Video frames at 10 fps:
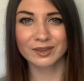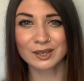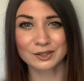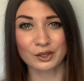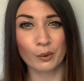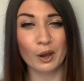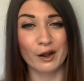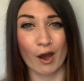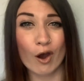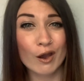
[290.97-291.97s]
So
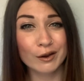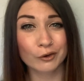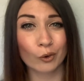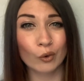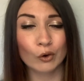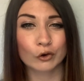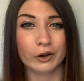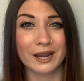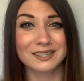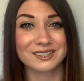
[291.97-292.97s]
an iron core
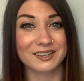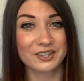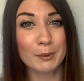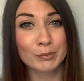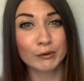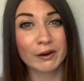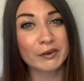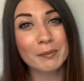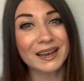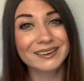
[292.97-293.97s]
creates a temporary
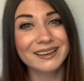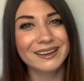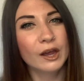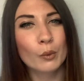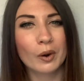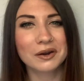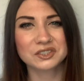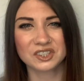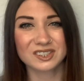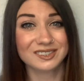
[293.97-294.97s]
magnet, whereas
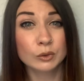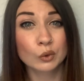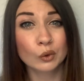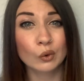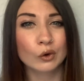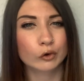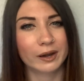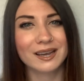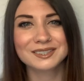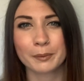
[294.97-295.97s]
a steel core
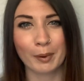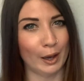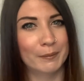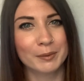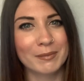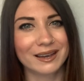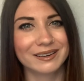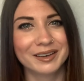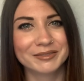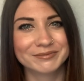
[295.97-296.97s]
creates a permanent
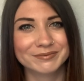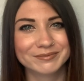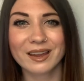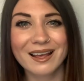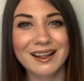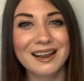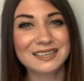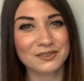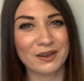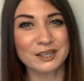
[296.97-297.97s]
magnet.
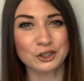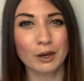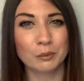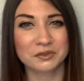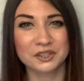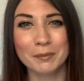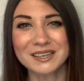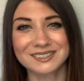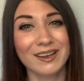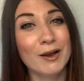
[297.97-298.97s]
Let's finish up with some
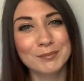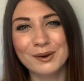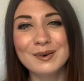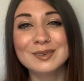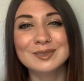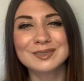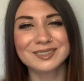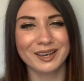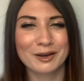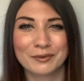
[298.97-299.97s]
examples
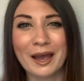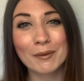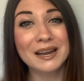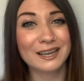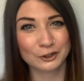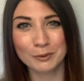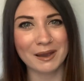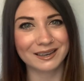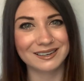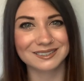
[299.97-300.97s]
of how
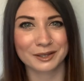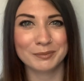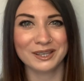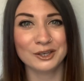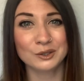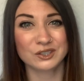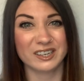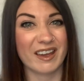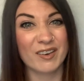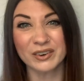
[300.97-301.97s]
electromagnets can be used
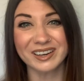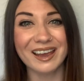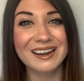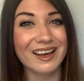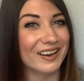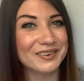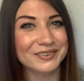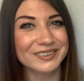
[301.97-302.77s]
in everyday life.